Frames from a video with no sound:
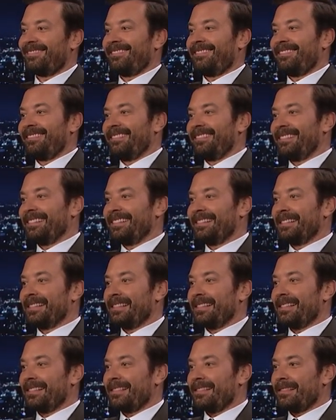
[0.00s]

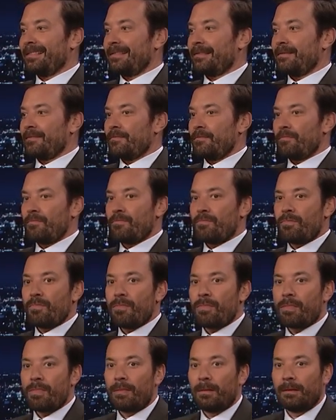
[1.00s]

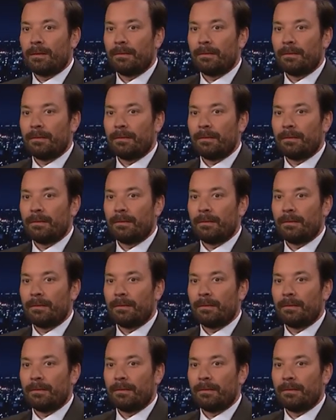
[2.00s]
[no speech]